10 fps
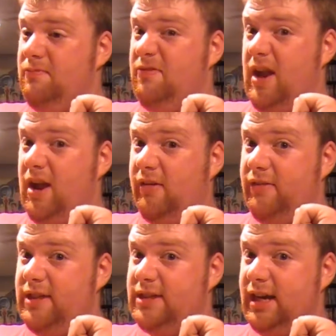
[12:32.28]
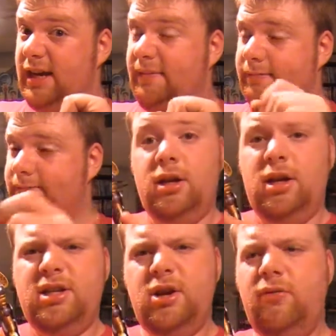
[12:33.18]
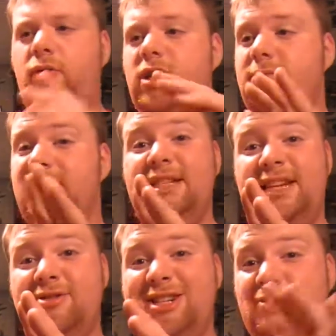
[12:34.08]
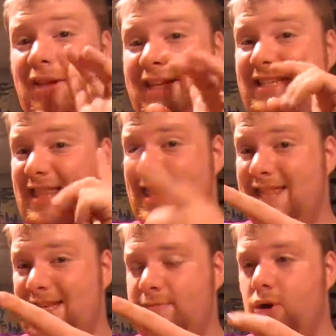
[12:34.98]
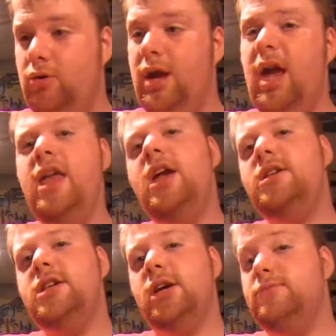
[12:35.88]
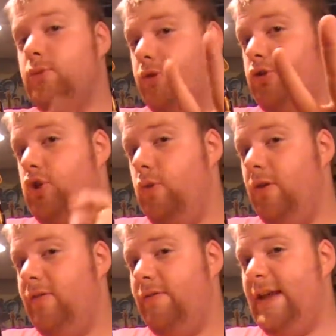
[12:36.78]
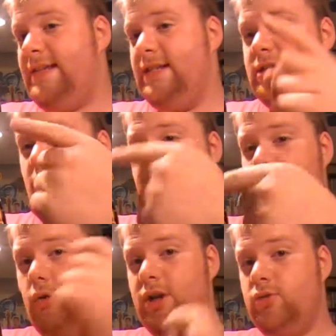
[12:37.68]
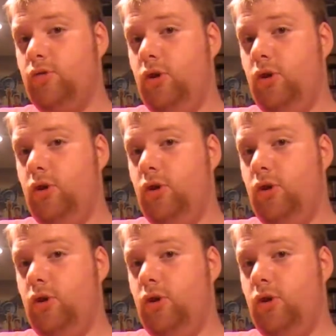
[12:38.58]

fare for this guy. So, for some accessories while he's in this mode, he actually comes with two other faces for his